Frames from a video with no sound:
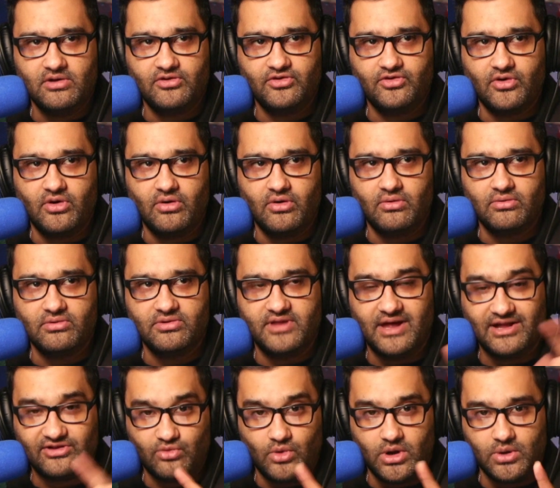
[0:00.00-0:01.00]
So
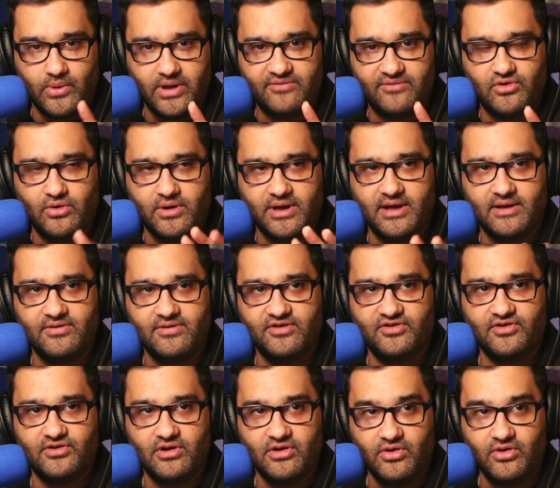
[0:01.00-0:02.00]
that's one way of doing it. There's
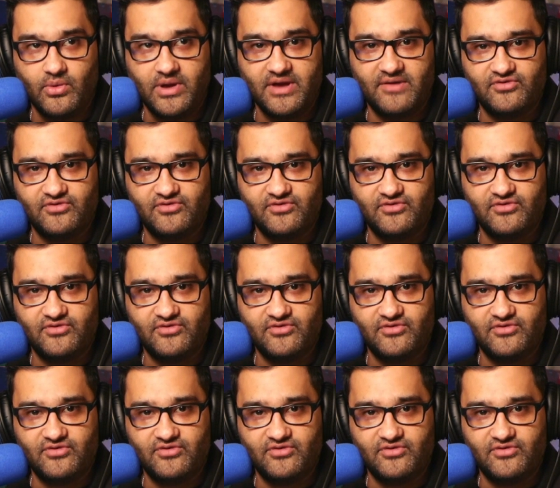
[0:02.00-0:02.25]
another way